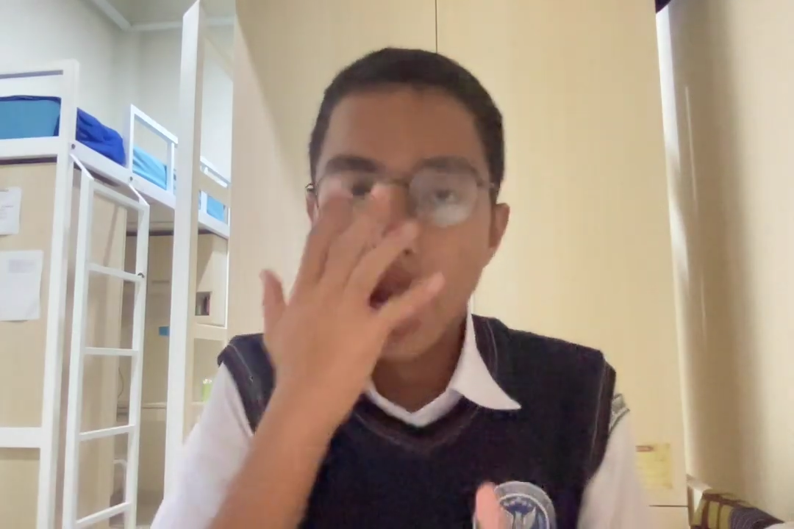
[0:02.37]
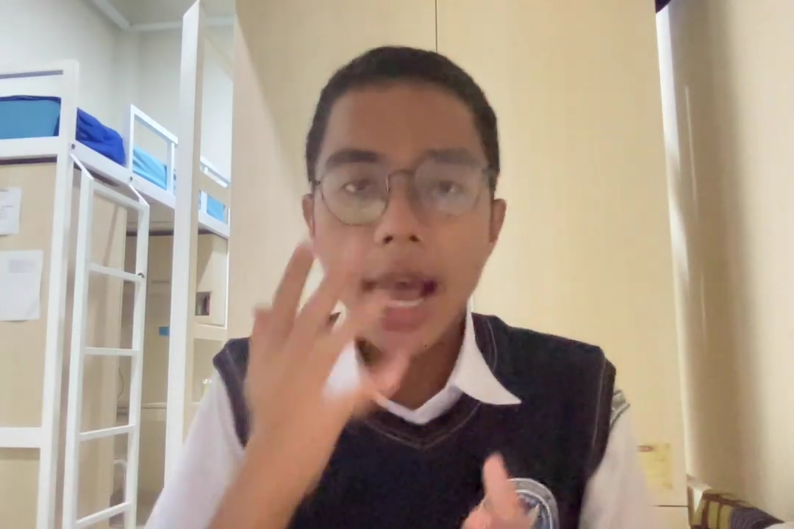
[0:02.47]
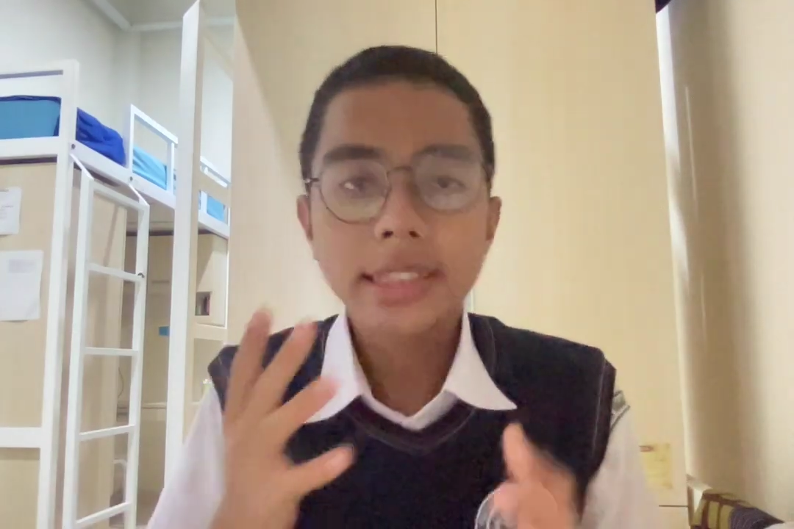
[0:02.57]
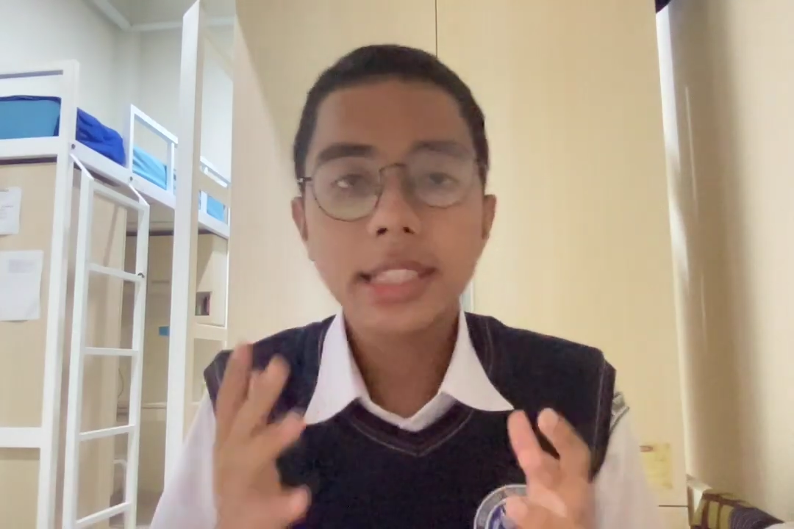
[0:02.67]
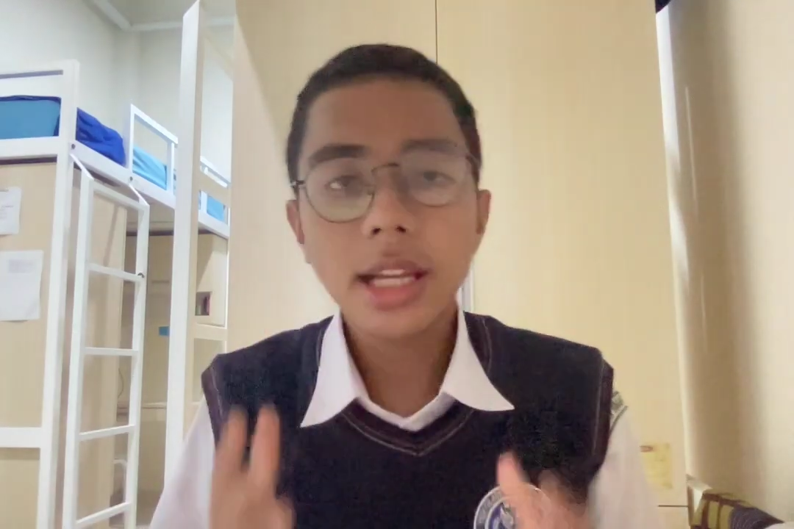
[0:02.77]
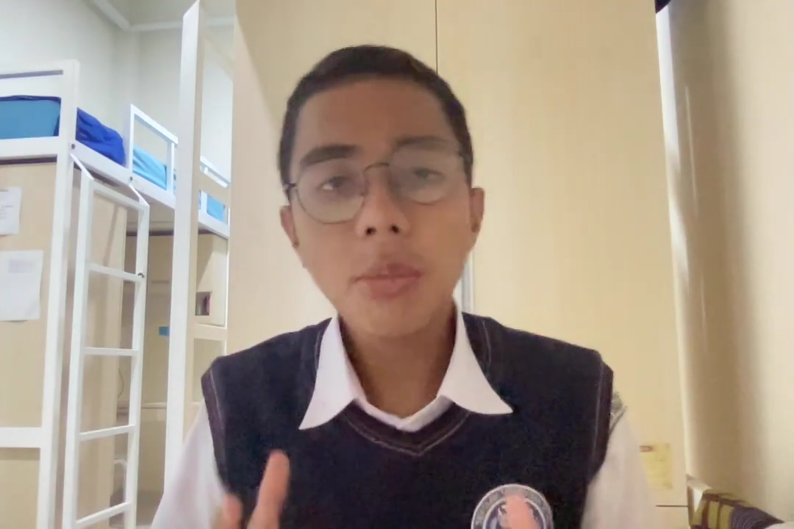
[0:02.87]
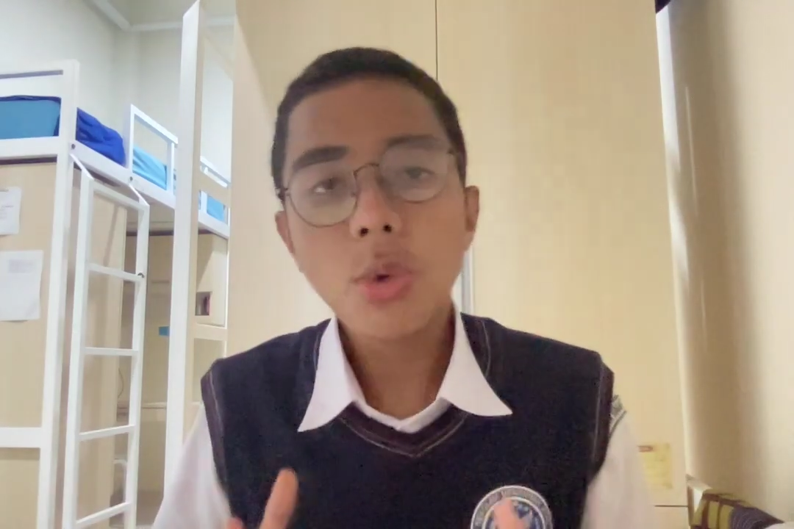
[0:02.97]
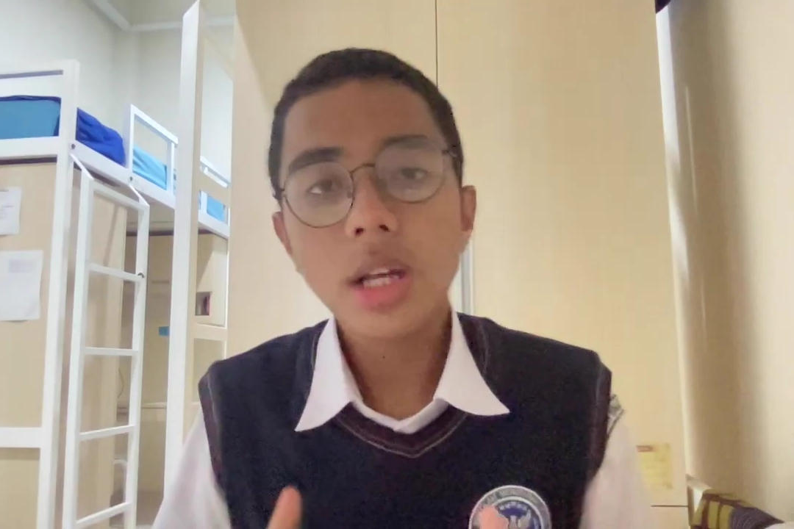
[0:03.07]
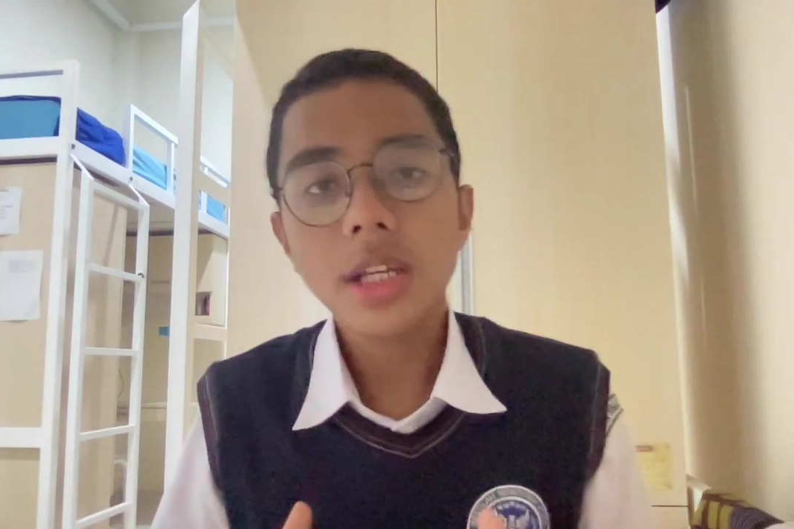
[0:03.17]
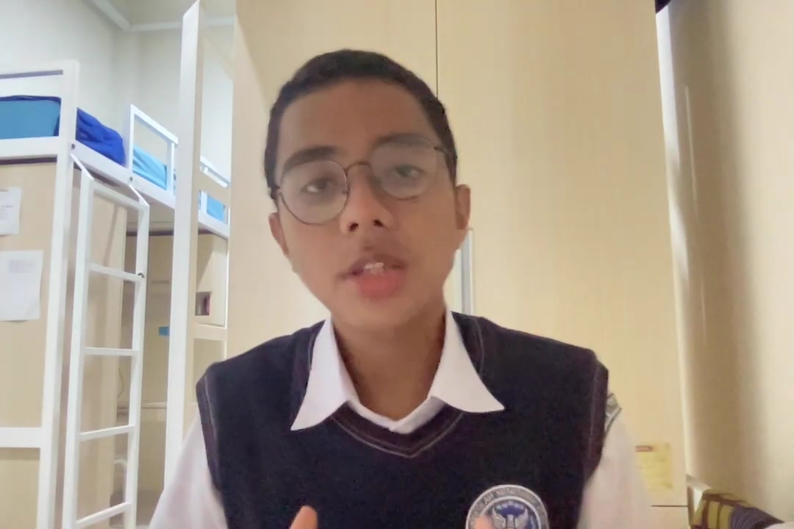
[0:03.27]

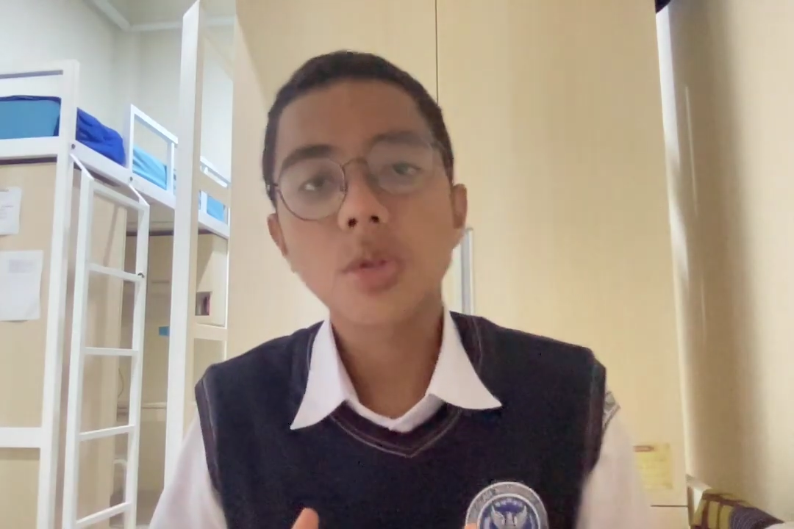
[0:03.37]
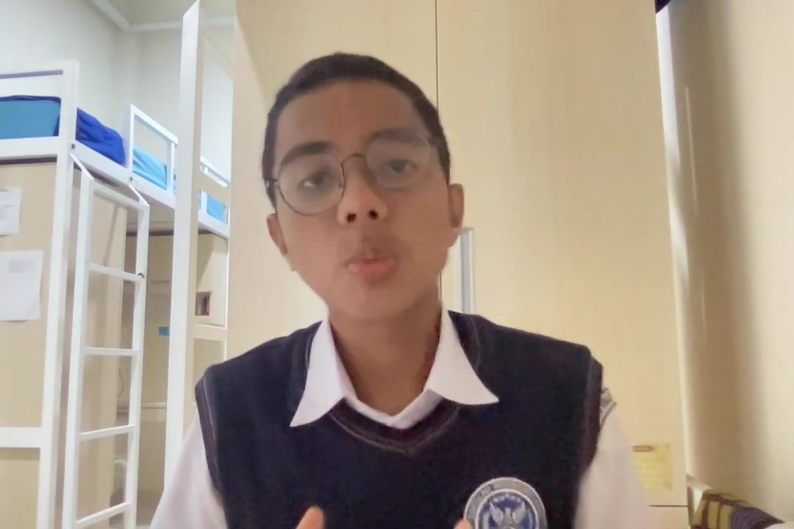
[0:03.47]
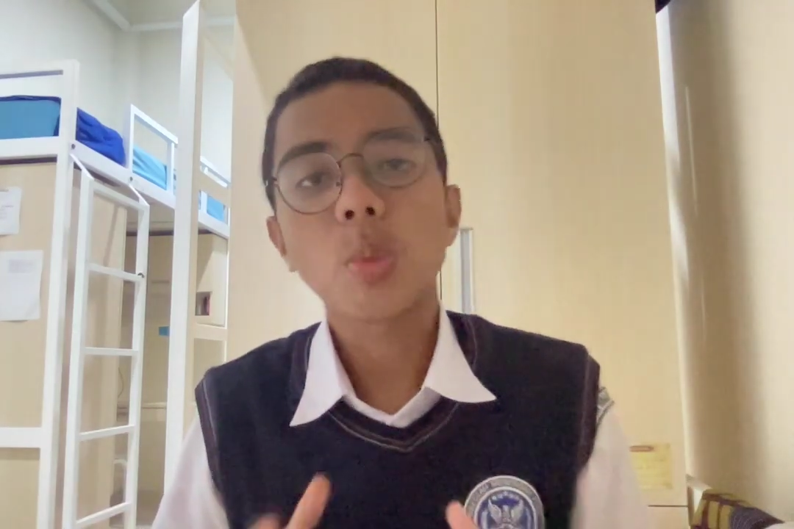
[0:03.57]
Assalamualaikum